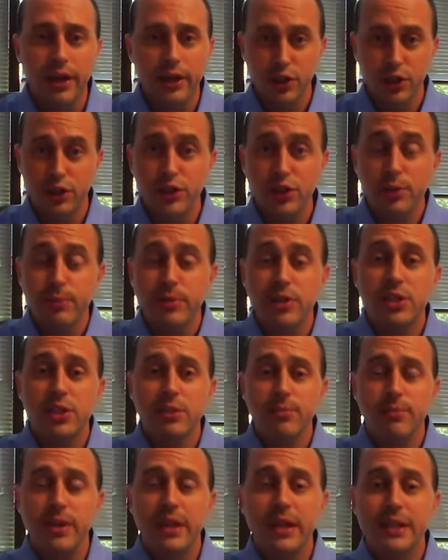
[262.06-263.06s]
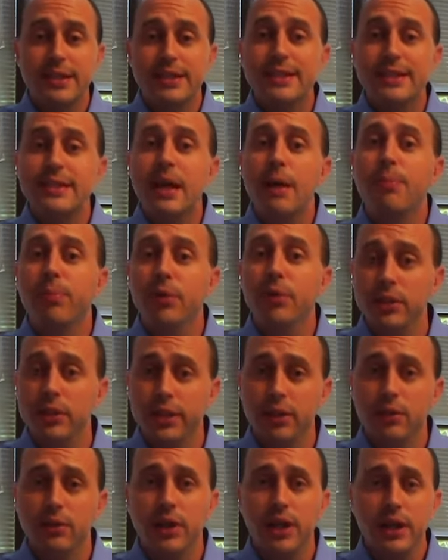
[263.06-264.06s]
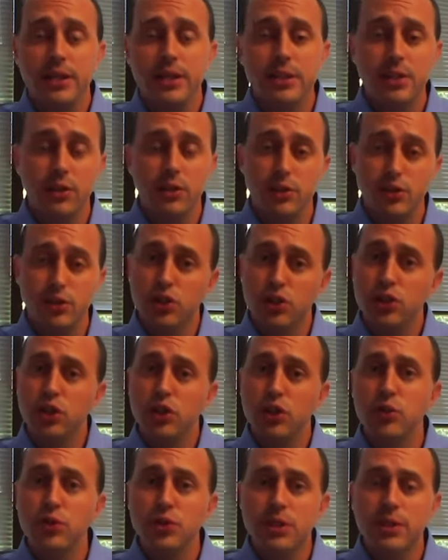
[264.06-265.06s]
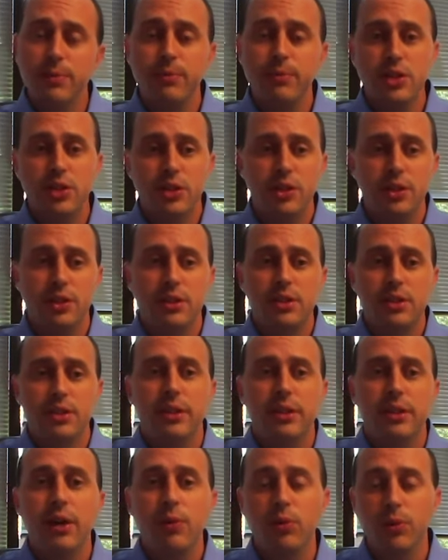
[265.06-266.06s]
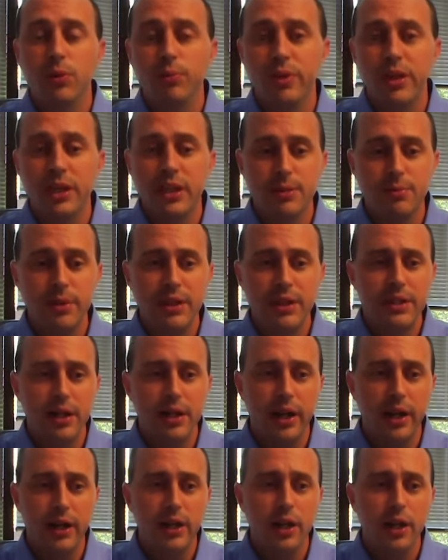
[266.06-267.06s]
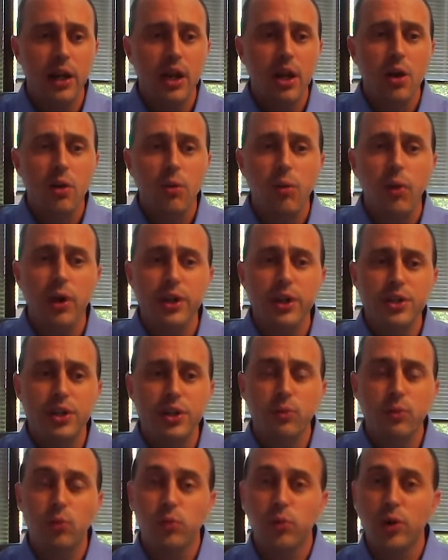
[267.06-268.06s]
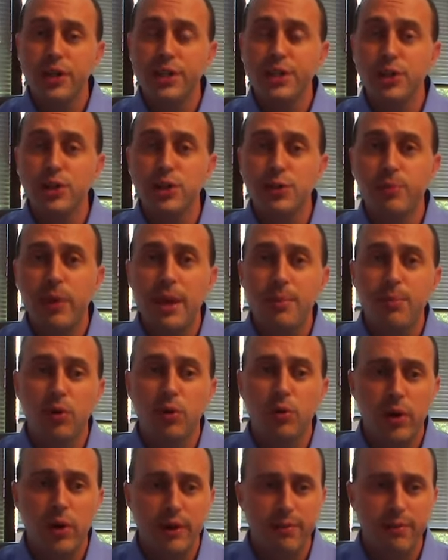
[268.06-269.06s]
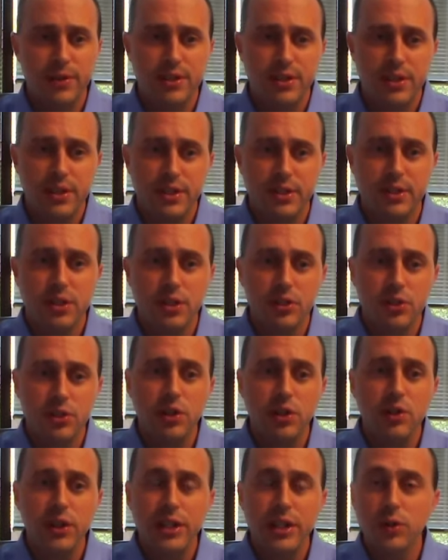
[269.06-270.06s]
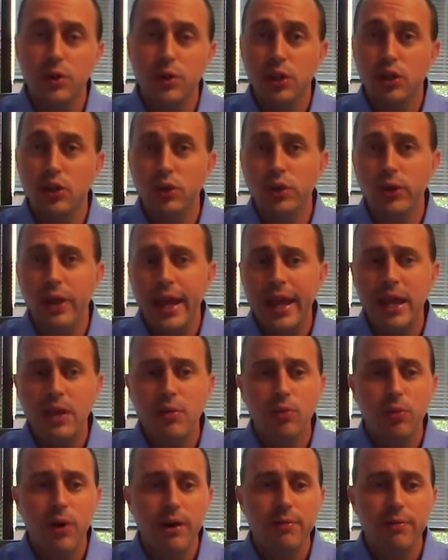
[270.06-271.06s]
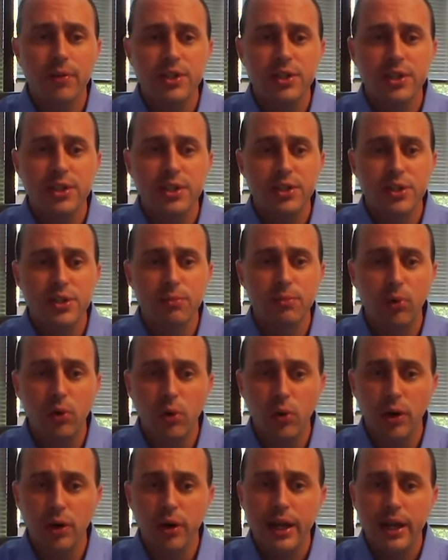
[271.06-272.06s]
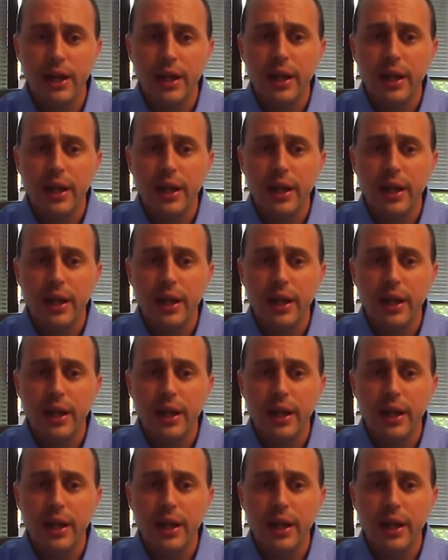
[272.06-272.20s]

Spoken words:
these are going to be submitted separately, okay? So there's 2 submissions that will need to be done. One is your research paper references. So you need to include 8 references or more,